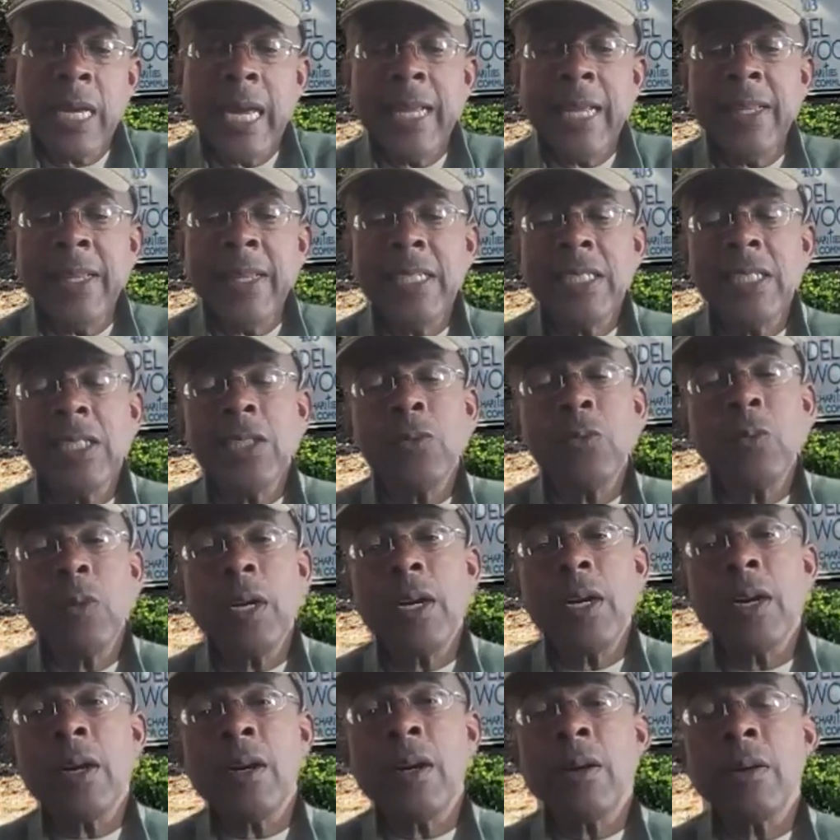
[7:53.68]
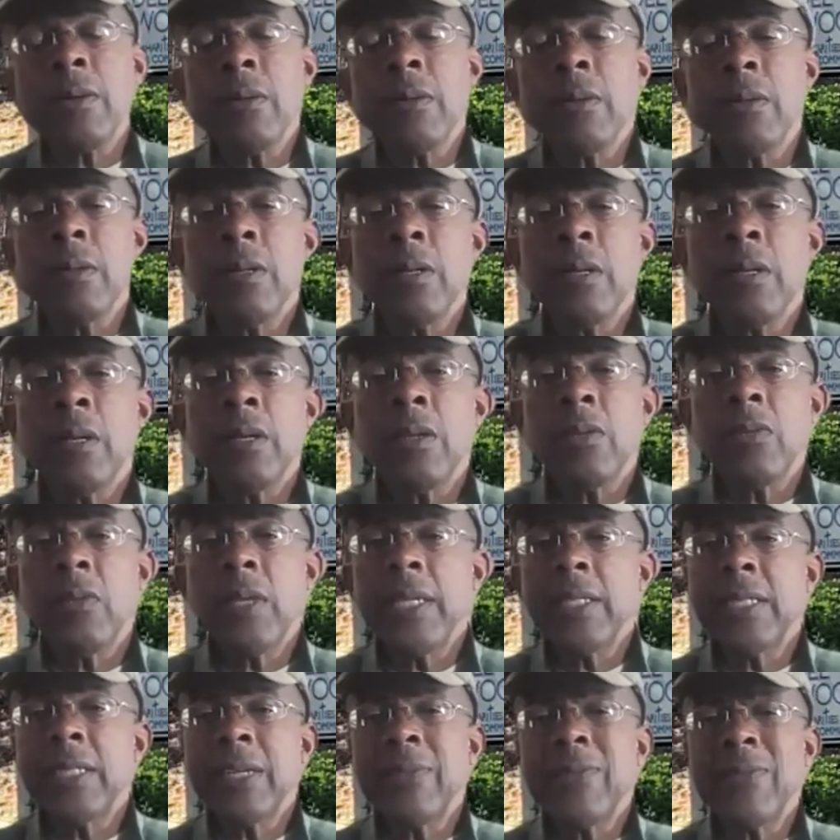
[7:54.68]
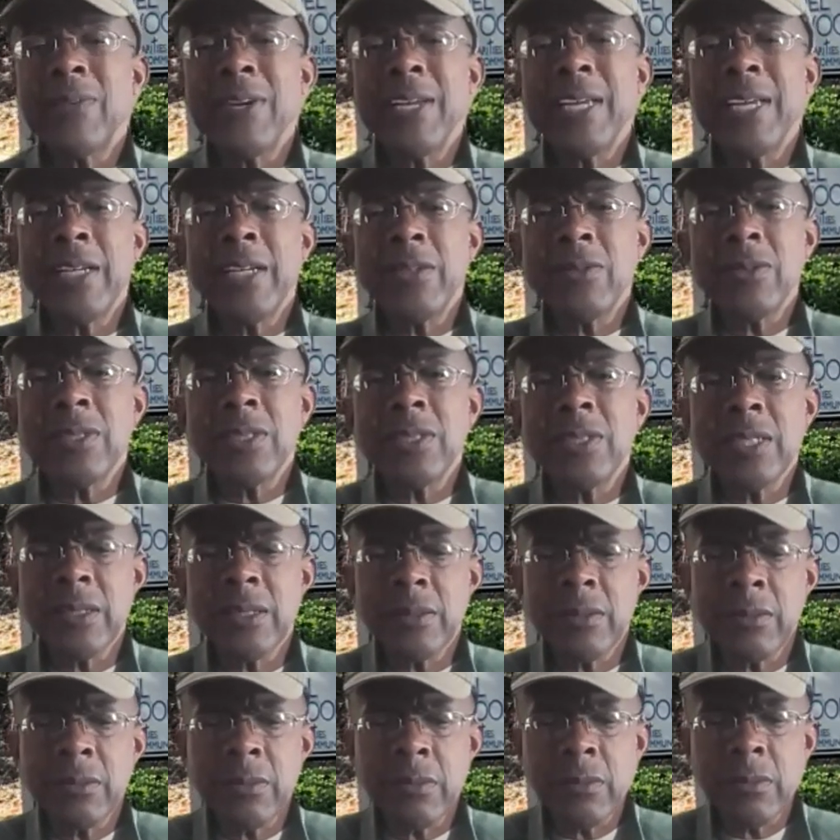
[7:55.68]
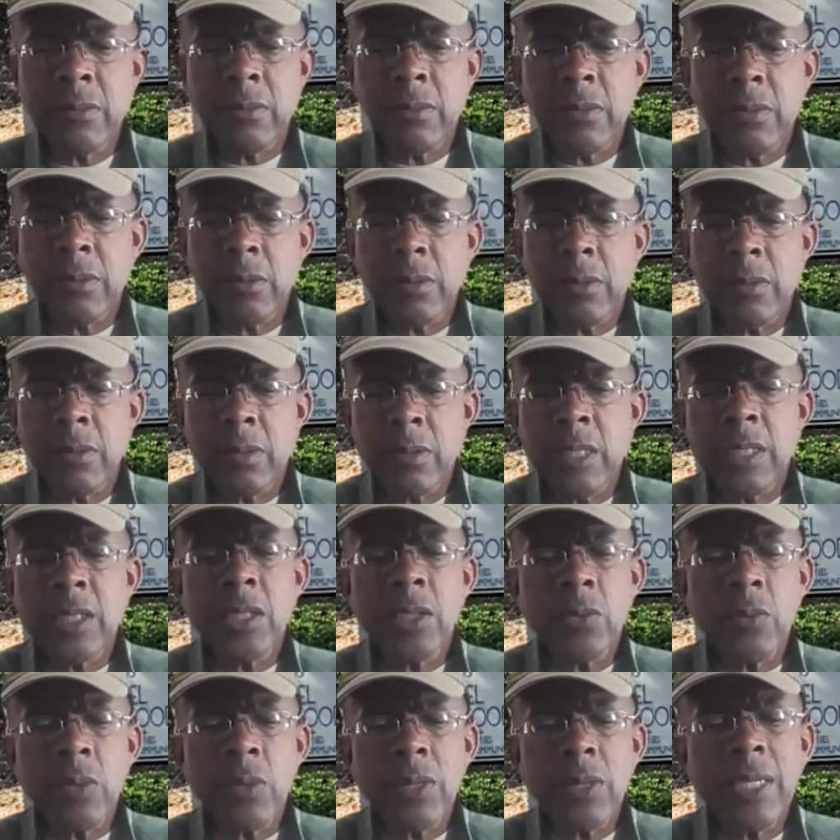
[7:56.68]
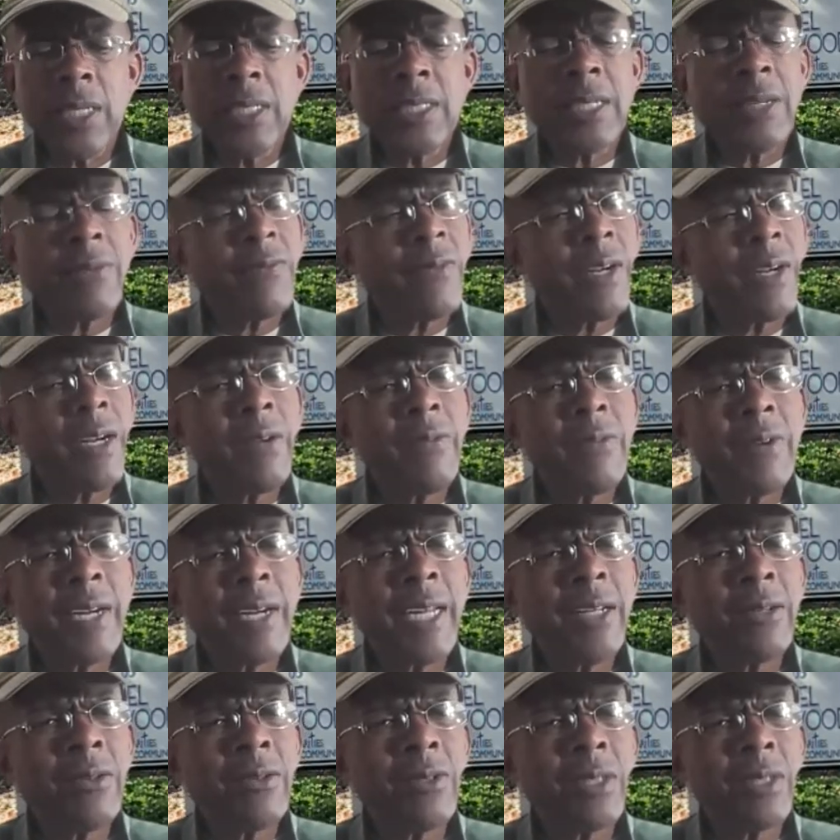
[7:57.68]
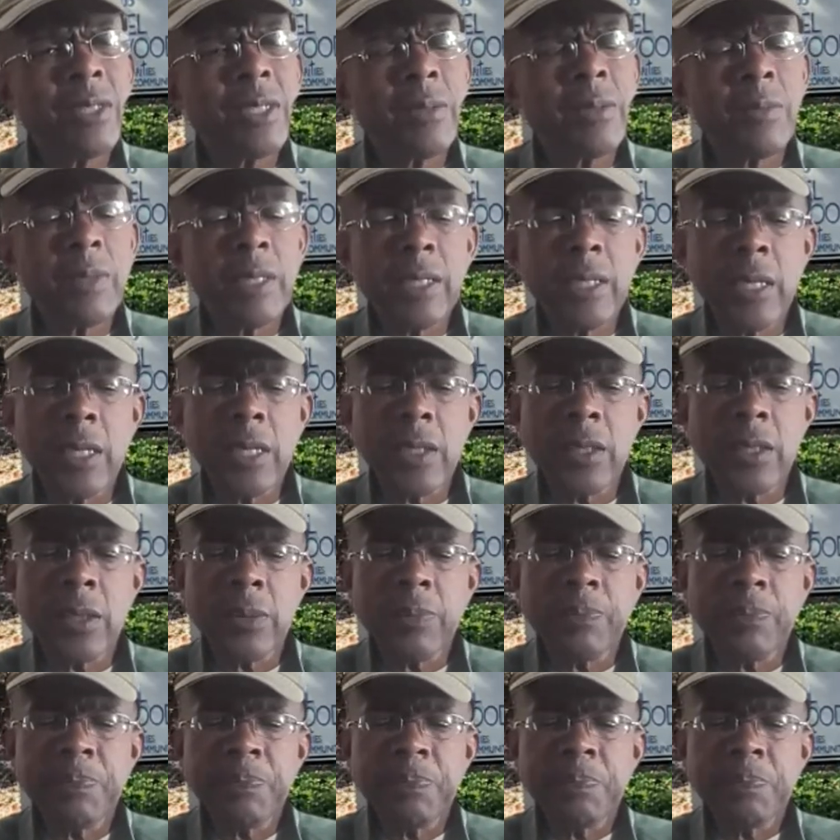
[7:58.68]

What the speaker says: And this is where things get very interesting. This is where things get very, very interesting because